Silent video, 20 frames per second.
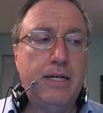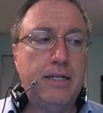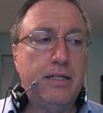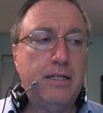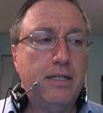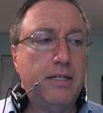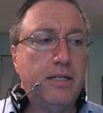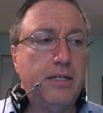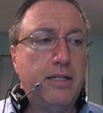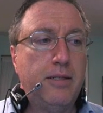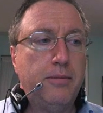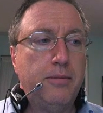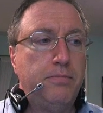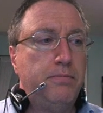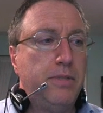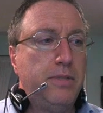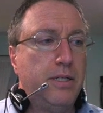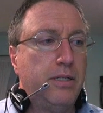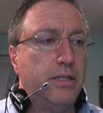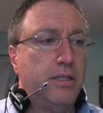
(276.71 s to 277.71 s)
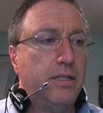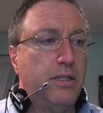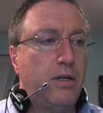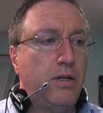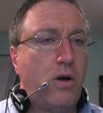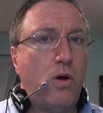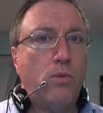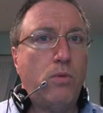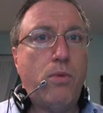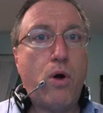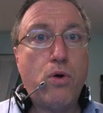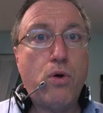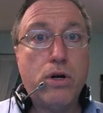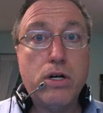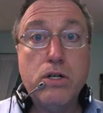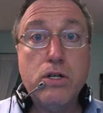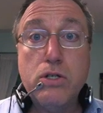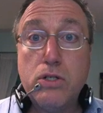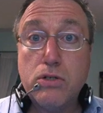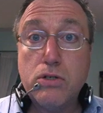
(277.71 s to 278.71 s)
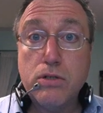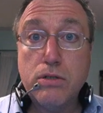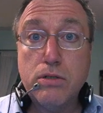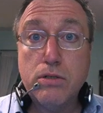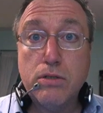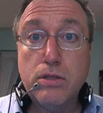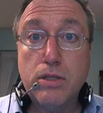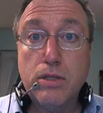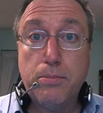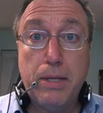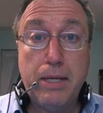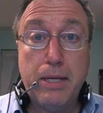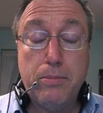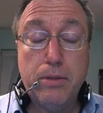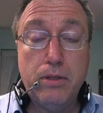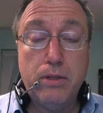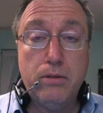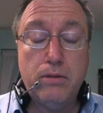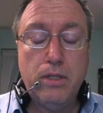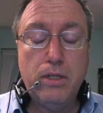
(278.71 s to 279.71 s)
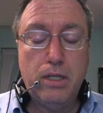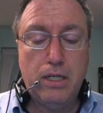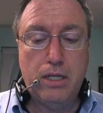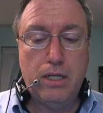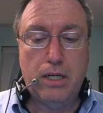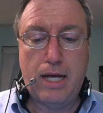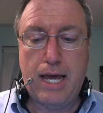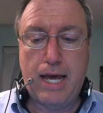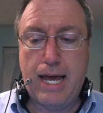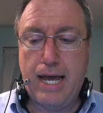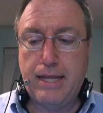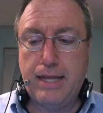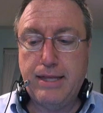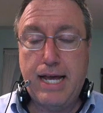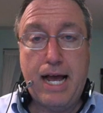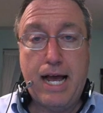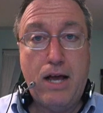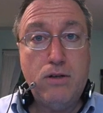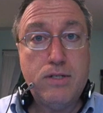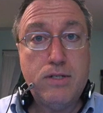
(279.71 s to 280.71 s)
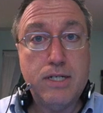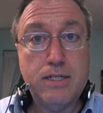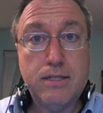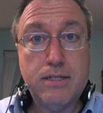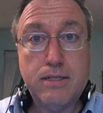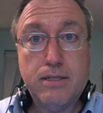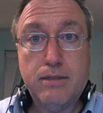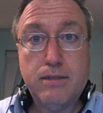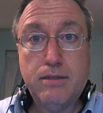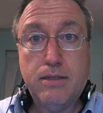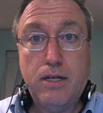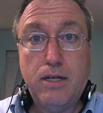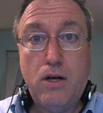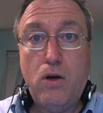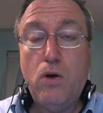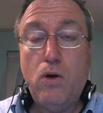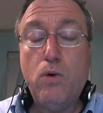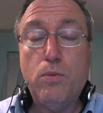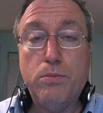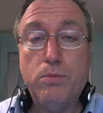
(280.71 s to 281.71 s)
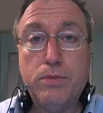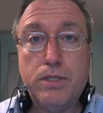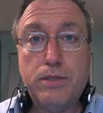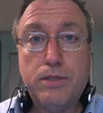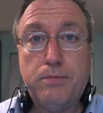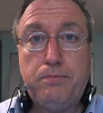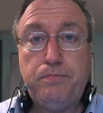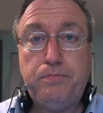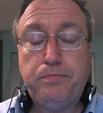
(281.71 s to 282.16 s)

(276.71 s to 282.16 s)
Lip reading: The homeowners, the people, and the houses, the homes.